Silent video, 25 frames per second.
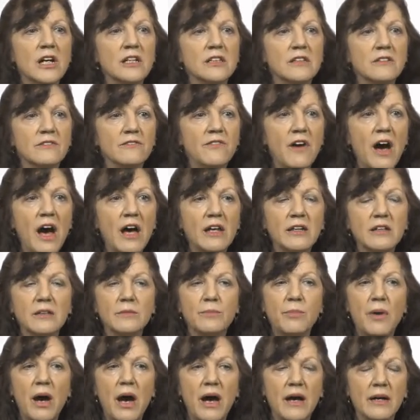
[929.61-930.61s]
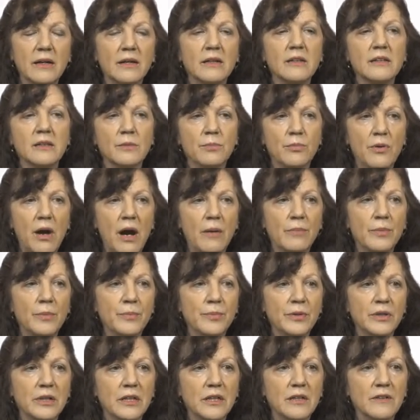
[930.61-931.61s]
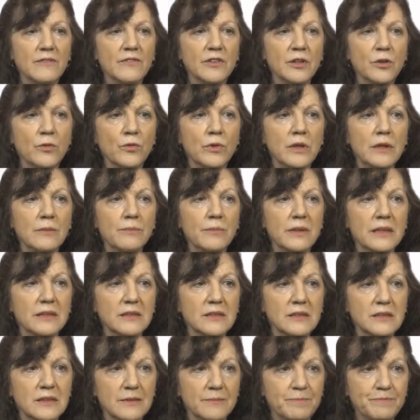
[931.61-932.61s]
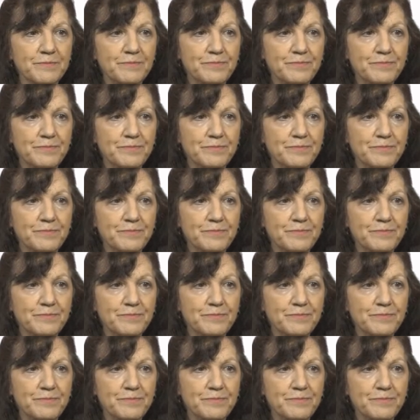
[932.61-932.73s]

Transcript: divided by the probability of agreement.